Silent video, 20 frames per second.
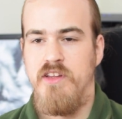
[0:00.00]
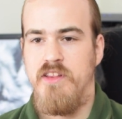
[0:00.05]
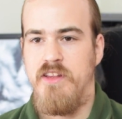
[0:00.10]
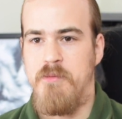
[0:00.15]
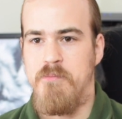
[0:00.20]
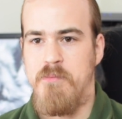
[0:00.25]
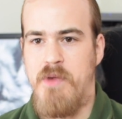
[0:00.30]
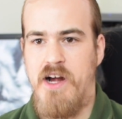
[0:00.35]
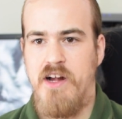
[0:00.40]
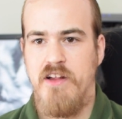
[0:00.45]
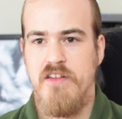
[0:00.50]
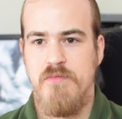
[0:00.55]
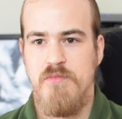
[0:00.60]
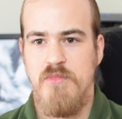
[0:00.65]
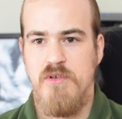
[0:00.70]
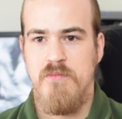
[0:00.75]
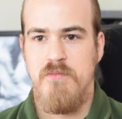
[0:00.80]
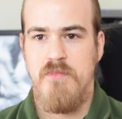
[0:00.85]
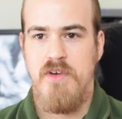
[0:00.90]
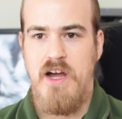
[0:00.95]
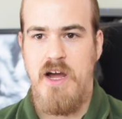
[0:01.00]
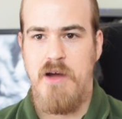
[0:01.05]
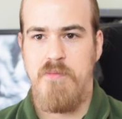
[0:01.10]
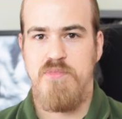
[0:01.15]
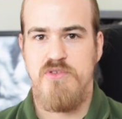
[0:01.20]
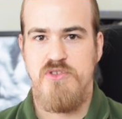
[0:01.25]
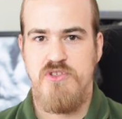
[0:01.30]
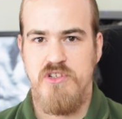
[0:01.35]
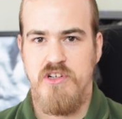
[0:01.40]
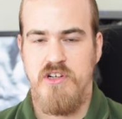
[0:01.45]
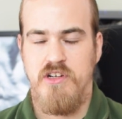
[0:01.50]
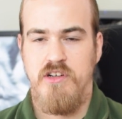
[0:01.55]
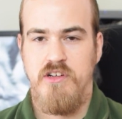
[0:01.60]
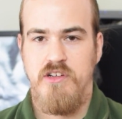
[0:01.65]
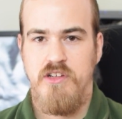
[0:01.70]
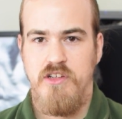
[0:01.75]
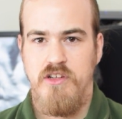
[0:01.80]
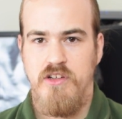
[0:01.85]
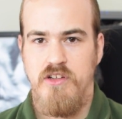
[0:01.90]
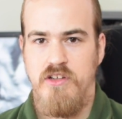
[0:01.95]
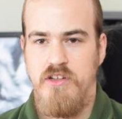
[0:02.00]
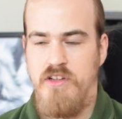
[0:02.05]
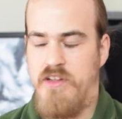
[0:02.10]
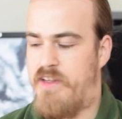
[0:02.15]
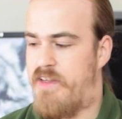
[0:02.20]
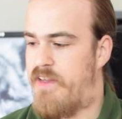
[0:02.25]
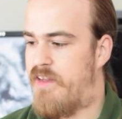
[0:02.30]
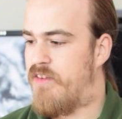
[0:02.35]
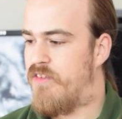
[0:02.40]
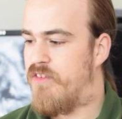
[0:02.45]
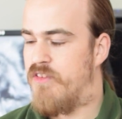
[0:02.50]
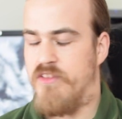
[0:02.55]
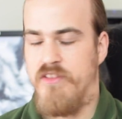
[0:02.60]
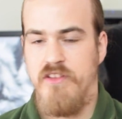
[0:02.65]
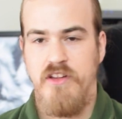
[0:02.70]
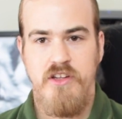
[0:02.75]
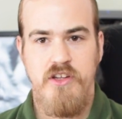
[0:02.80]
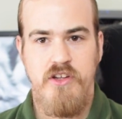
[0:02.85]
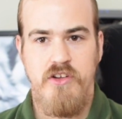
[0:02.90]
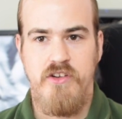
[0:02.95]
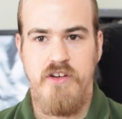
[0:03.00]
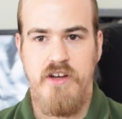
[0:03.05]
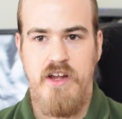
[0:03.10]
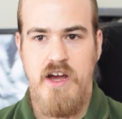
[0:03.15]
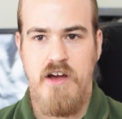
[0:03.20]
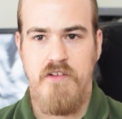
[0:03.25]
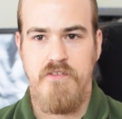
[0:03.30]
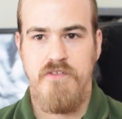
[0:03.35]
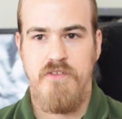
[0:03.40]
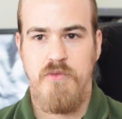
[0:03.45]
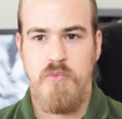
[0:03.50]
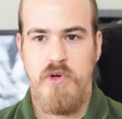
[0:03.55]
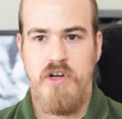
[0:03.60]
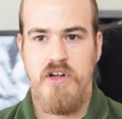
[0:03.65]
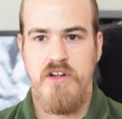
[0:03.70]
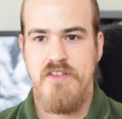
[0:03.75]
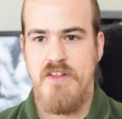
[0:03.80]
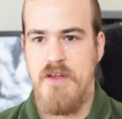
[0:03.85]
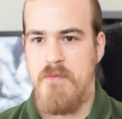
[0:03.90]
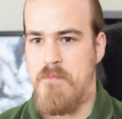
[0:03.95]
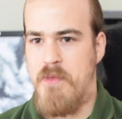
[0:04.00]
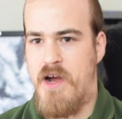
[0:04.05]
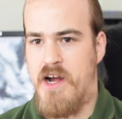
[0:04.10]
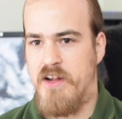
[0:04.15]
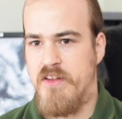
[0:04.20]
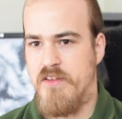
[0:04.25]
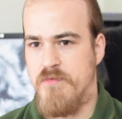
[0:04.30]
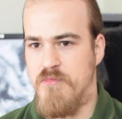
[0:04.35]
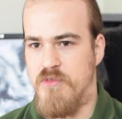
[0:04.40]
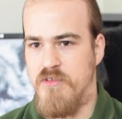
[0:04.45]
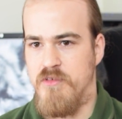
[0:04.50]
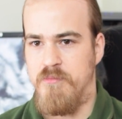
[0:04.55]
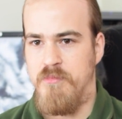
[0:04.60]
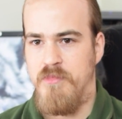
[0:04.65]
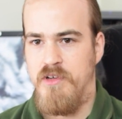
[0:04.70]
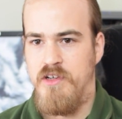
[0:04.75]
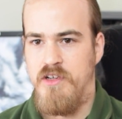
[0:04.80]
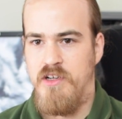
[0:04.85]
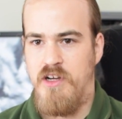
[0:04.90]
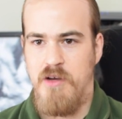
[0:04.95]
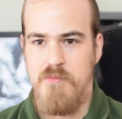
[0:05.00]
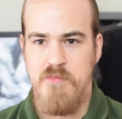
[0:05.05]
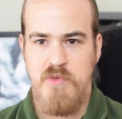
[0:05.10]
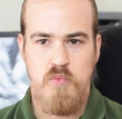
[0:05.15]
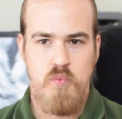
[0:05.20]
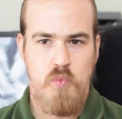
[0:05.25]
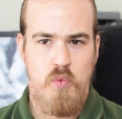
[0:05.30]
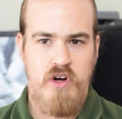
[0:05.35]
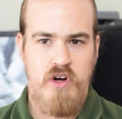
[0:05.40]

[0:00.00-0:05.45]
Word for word: the maximum aperture is that you can have. When I say maximum, I mean